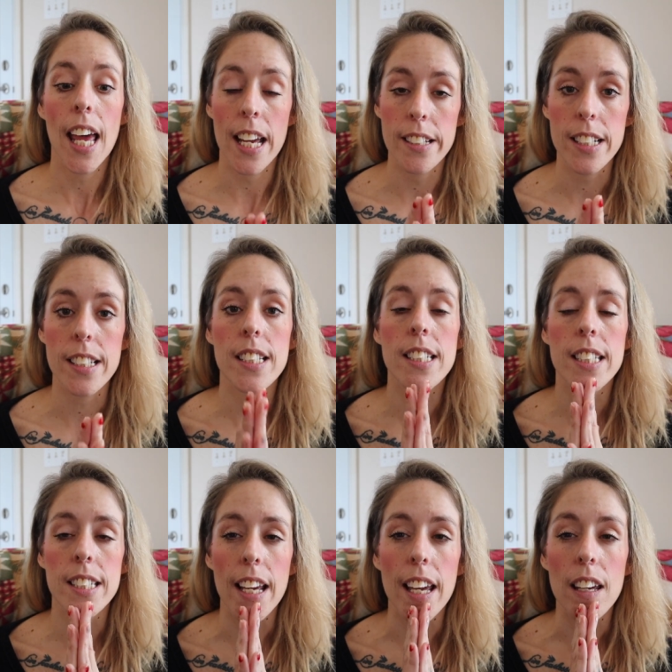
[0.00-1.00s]
and it
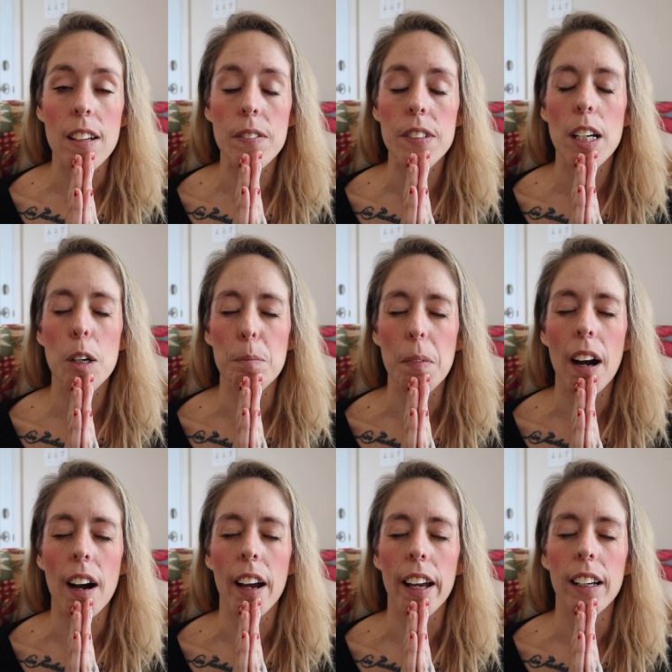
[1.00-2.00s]
saved
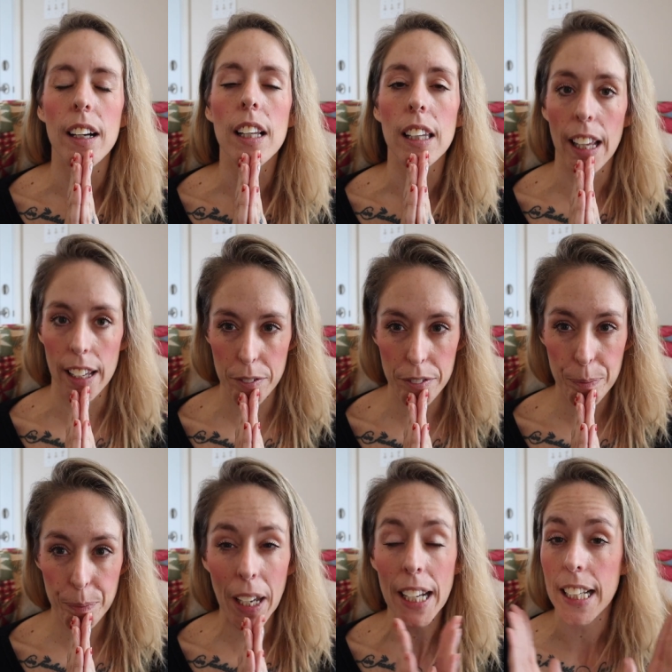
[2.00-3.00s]
my life.
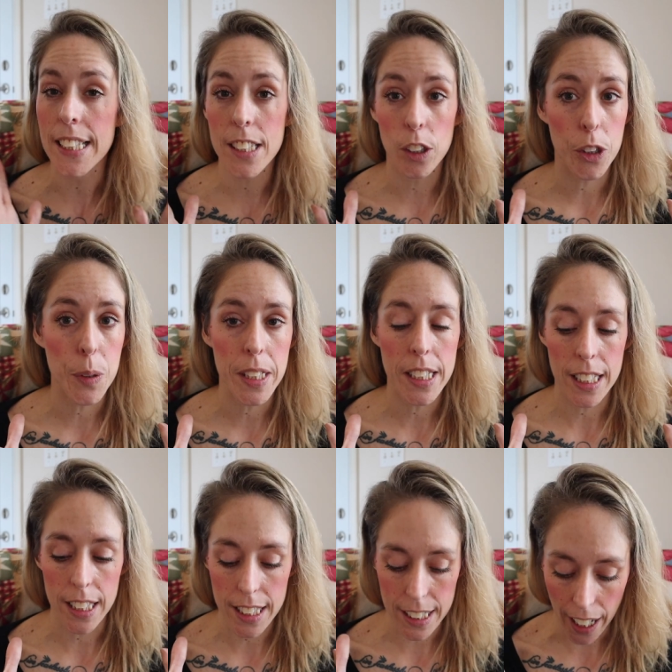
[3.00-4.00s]
And I still use it to
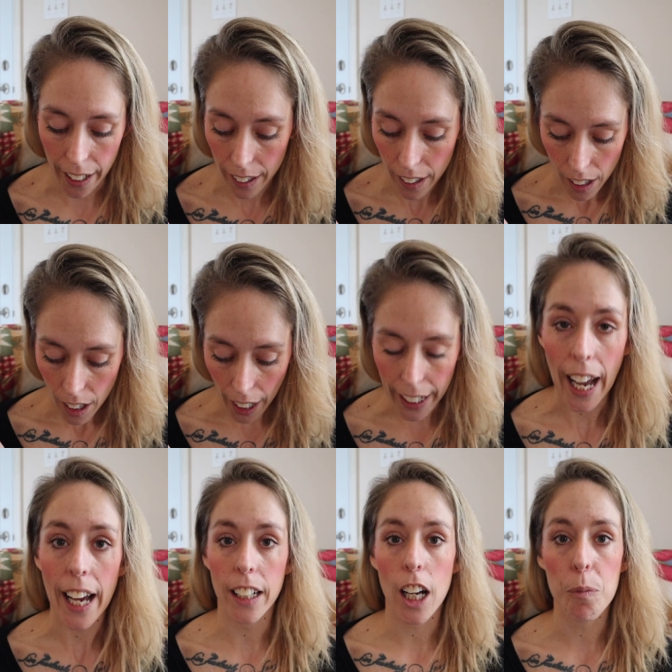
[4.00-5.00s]
this day. I
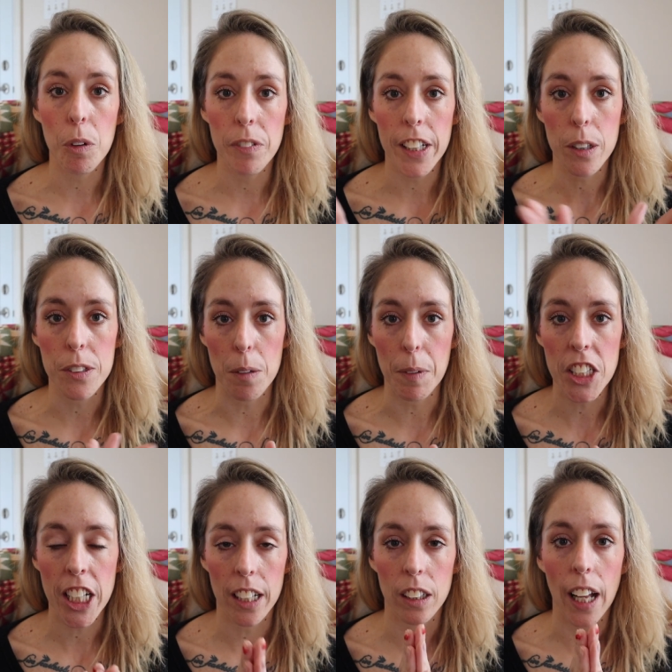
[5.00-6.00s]
had a couple videos on my
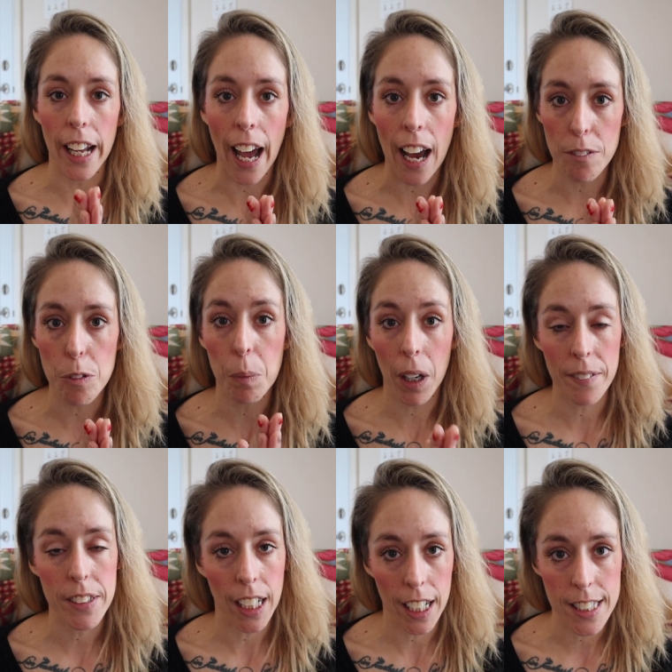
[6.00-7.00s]
channel. I have
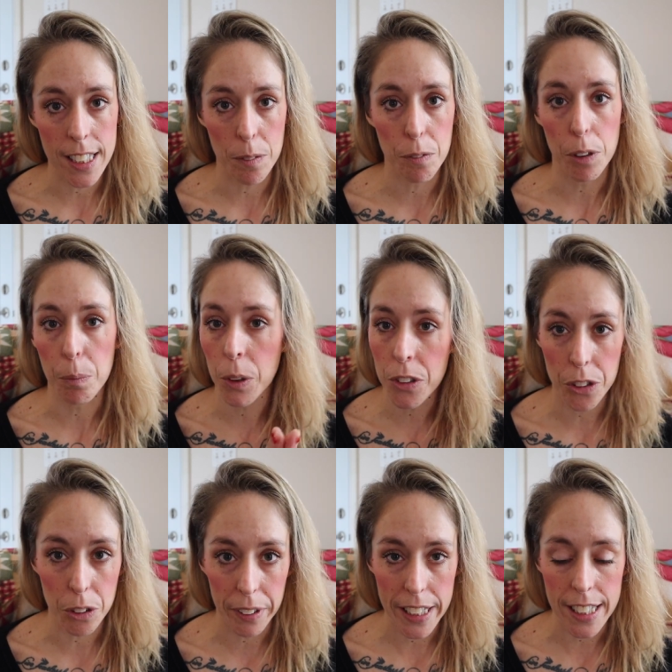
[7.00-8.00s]
privatized them for
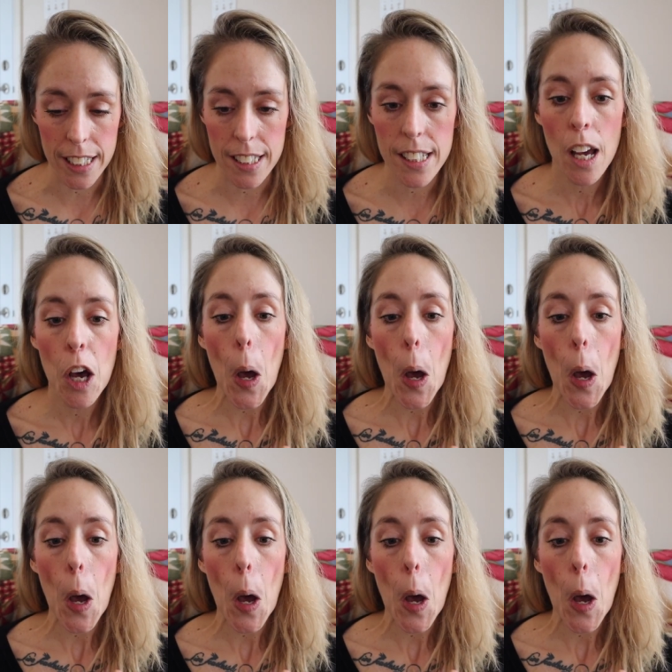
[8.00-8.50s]
personal reasons,